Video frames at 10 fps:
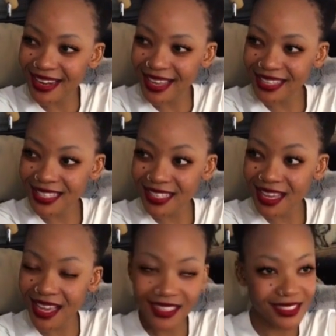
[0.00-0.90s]
lazy
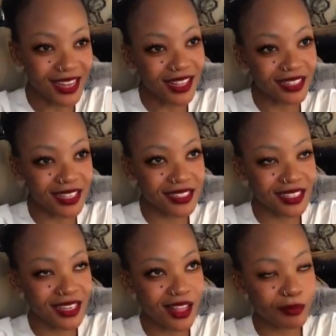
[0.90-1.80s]
hairstyle that's
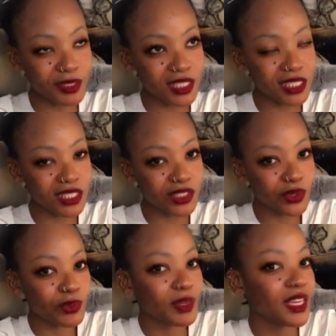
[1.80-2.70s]
going to help me to continue to
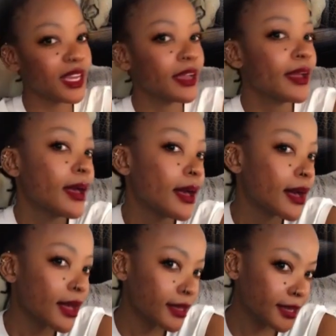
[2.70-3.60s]
grow my hair.
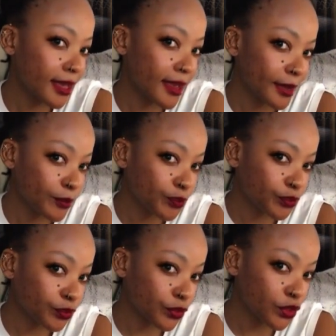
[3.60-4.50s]
Okay,
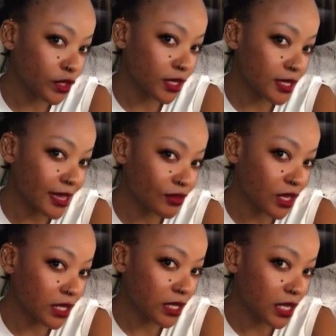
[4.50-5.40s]
so let's have
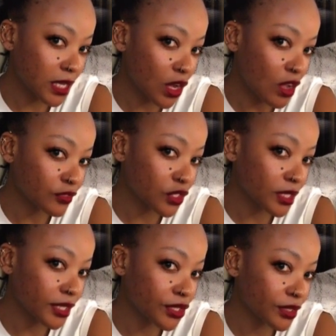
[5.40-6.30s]
a, a
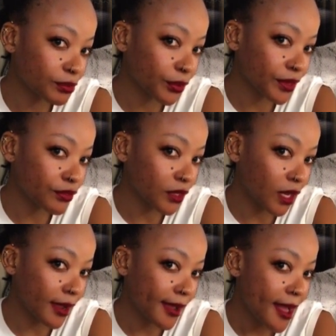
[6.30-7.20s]
conversation
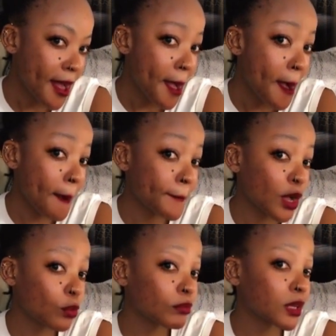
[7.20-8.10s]
briefly
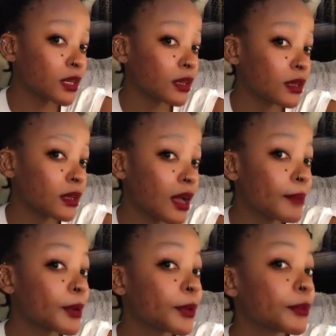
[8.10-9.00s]
about my
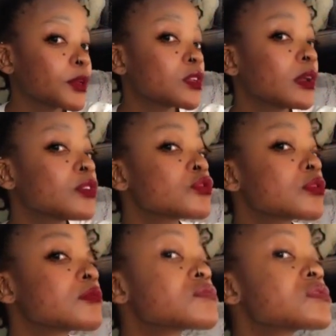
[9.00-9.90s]

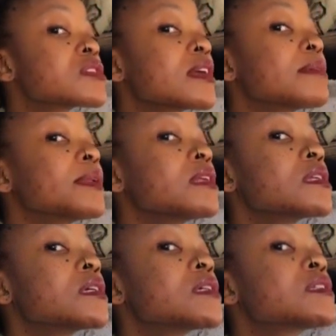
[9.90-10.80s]
hyperpigmentation. Does anybody
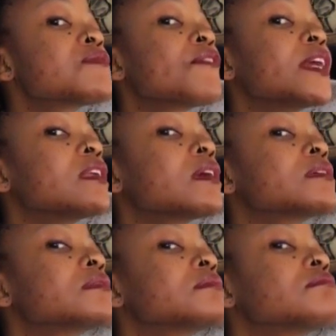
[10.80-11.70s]
think it's
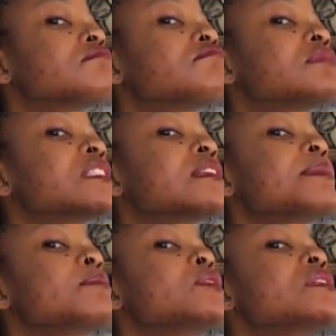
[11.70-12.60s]
fading? Does
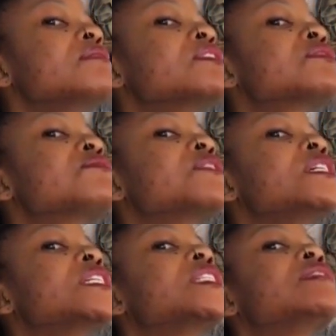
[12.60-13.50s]
anybody believe it's
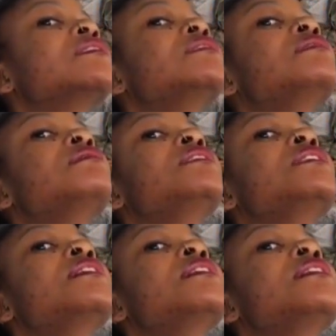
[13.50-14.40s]
fading?
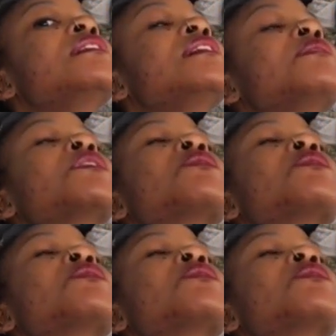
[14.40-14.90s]
It was